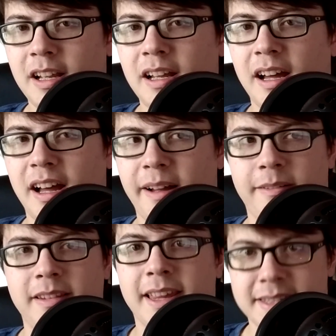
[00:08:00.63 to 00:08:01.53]
a
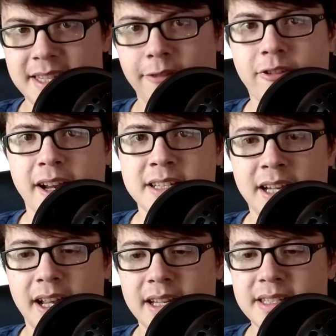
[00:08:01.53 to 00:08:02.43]
legacy
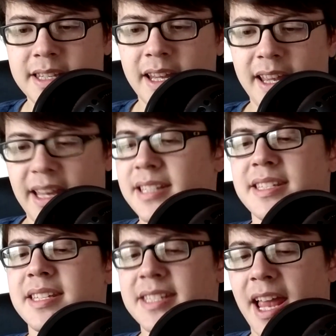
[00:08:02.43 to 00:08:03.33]
franchise, is
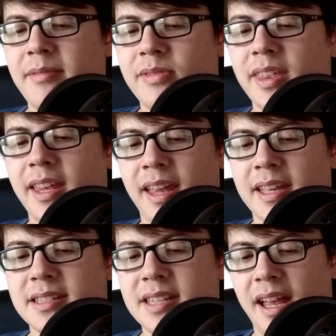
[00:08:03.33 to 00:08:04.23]
the same thing
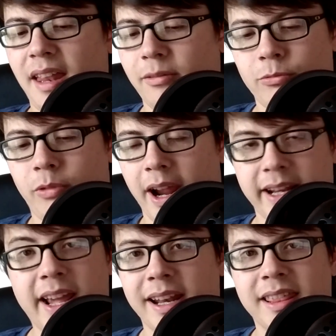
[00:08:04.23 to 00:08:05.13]
as
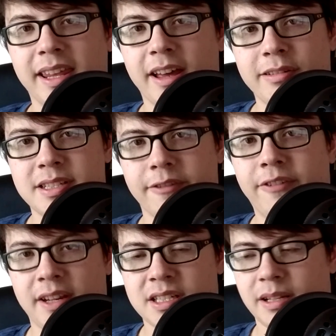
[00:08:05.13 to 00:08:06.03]
writing anything else of
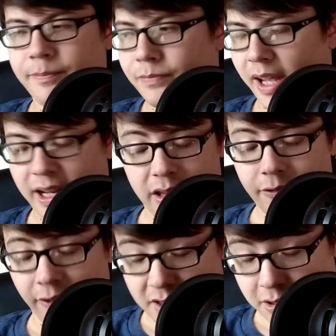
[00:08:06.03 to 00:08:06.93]
fiction, any other
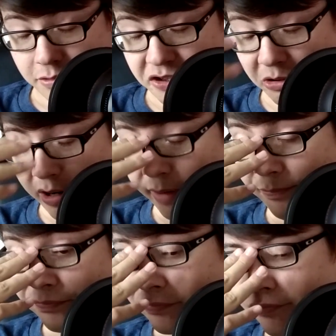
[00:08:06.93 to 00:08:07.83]
fictional story.
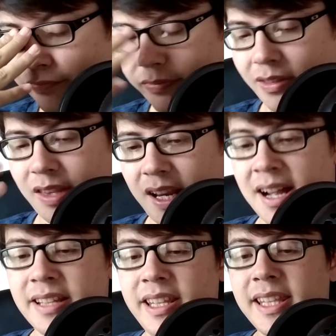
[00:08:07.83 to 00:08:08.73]

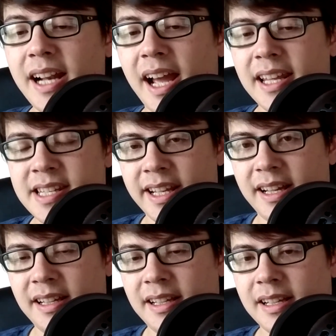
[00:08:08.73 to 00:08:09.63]
I think that
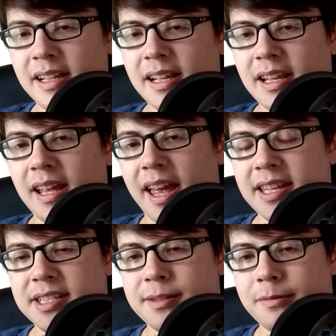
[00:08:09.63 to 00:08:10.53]
idea
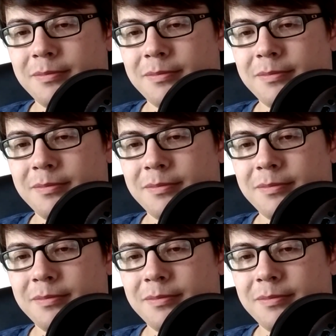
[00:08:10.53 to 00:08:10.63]
has